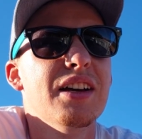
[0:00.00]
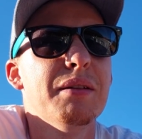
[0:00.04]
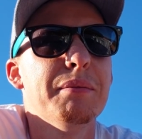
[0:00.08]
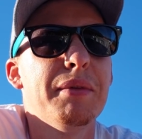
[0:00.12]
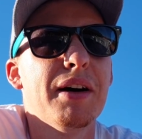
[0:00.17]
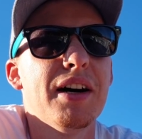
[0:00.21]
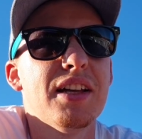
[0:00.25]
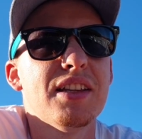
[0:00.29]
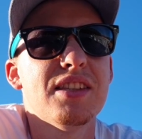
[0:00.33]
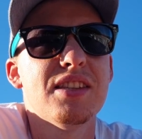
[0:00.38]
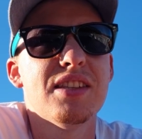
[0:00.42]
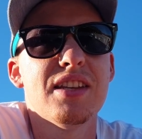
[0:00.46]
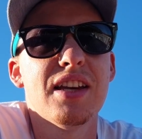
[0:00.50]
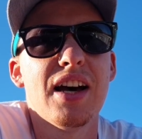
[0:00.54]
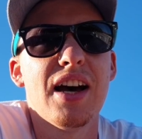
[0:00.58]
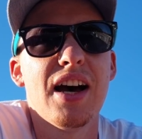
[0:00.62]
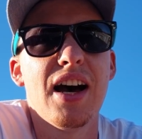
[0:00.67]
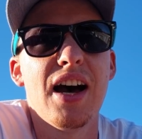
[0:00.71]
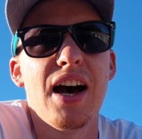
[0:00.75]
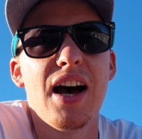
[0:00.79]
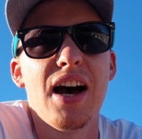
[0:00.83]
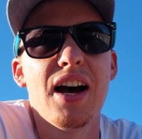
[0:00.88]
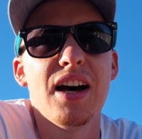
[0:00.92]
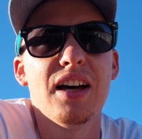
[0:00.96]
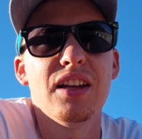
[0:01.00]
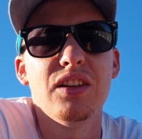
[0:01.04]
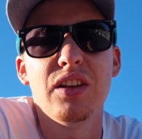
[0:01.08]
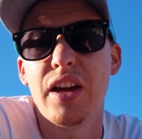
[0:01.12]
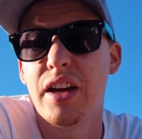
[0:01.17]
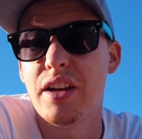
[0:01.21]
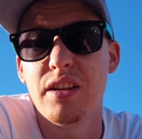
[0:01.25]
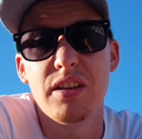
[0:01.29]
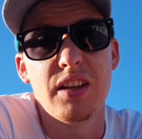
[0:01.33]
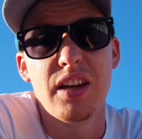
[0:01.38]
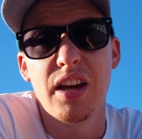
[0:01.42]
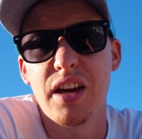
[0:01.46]
But
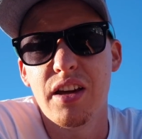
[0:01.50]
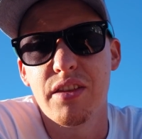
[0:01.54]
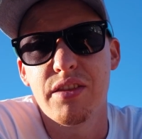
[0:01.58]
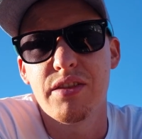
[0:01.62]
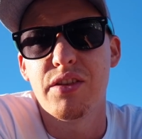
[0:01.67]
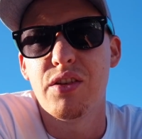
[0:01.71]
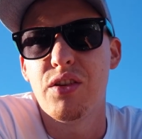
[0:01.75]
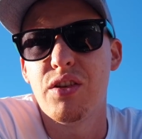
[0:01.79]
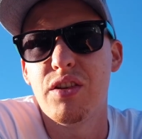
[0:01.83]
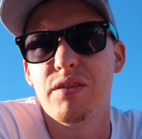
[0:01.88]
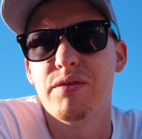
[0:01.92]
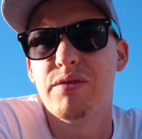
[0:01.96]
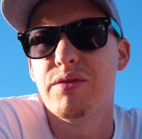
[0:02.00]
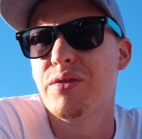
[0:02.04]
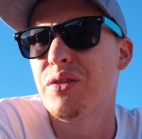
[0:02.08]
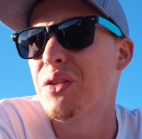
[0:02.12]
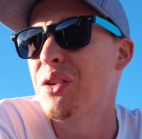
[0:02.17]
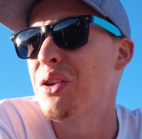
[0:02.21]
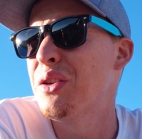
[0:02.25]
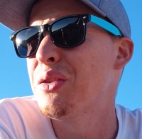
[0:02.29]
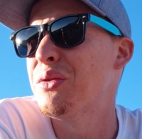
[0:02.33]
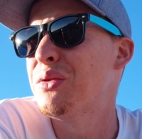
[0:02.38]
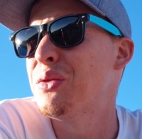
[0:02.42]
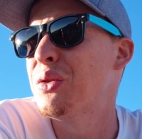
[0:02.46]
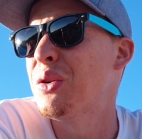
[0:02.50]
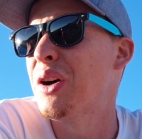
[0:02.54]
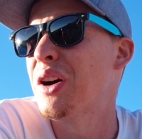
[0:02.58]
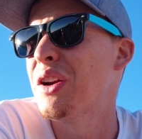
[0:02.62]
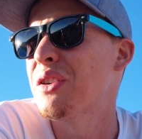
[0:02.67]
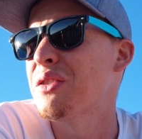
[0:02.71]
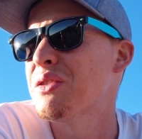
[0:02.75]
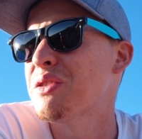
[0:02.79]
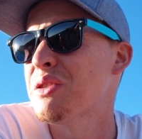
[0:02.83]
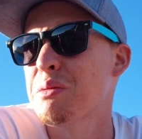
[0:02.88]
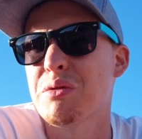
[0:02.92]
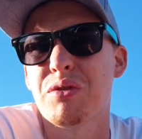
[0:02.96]
then yeah,
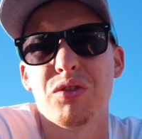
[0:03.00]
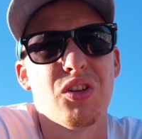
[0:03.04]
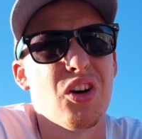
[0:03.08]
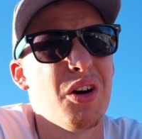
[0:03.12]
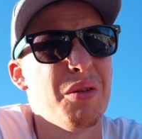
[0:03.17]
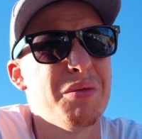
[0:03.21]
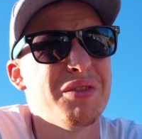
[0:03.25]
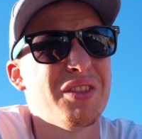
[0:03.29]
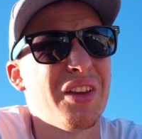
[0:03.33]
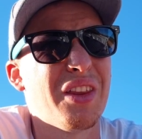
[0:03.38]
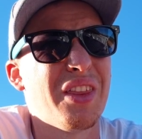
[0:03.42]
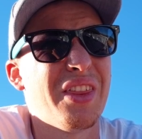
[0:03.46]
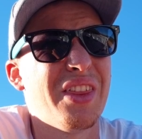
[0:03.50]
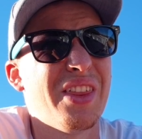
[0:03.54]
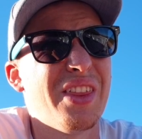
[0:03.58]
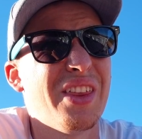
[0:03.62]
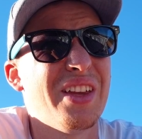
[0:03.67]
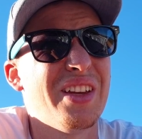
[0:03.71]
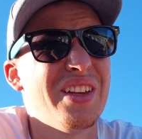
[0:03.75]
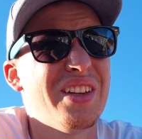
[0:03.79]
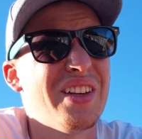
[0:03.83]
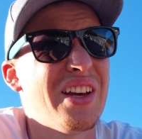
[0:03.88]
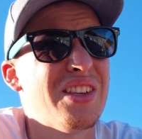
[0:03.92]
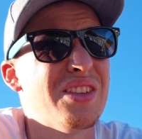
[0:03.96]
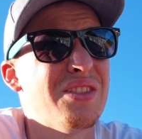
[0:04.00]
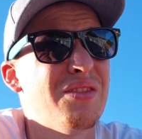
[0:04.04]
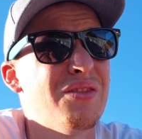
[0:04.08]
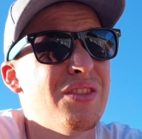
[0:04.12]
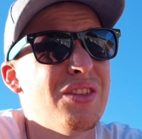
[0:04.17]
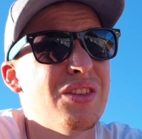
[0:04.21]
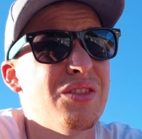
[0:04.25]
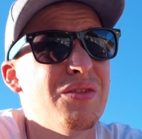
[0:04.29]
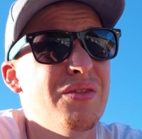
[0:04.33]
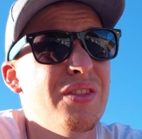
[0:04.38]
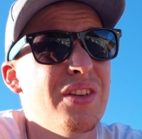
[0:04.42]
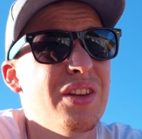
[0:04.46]
3,400 subscribers, I think, as of
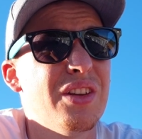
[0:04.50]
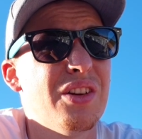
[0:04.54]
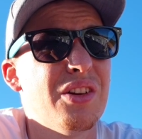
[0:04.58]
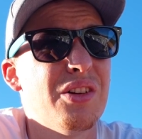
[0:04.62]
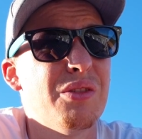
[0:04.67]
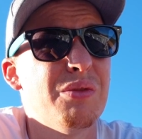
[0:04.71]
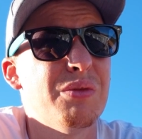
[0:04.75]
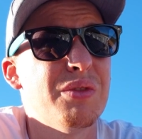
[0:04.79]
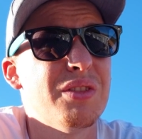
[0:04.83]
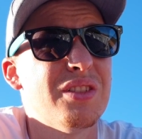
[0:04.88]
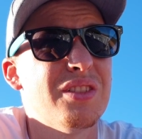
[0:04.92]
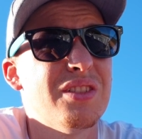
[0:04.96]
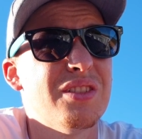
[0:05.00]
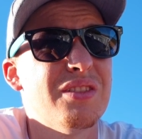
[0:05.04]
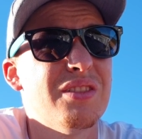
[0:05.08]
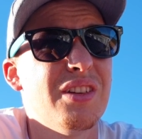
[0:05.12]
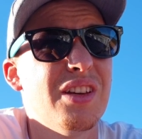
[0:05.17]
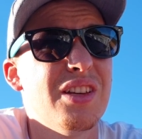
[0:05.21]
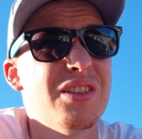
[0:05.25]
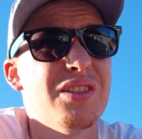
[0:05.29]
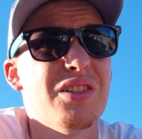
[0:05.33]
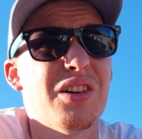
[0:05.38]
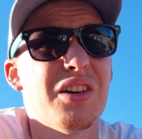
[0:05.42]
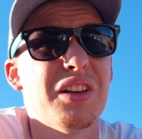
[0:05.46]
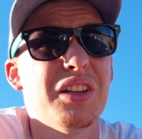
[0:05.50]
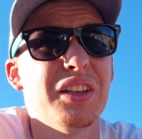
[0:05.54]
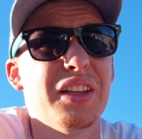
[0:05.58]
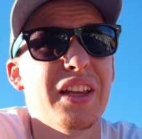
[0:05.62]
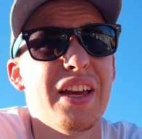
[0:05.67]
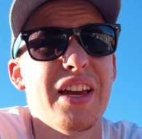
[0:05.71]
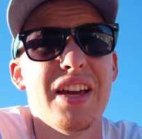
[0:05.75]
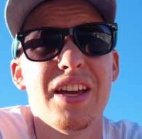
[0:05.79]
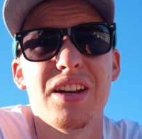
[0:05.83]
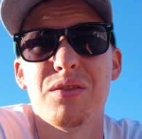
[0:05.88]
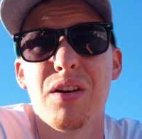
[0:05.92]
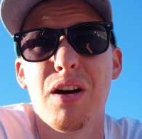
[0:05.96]
this video is going to
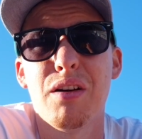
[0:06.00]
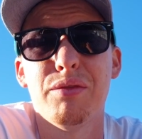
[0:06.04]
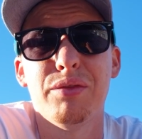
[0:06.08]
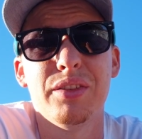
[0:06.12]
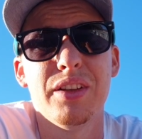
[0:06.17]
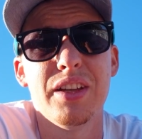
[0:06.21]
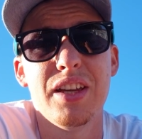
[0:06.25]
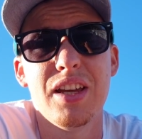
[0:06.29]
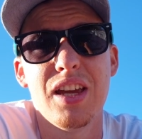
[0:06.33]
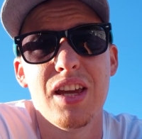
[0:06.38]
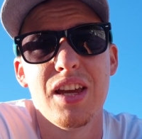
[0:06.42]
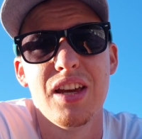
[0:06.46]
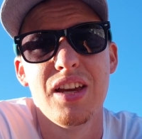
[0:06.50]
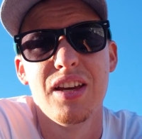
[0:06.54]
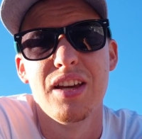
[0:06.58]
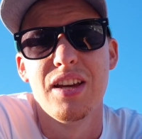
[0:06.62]
land roughly.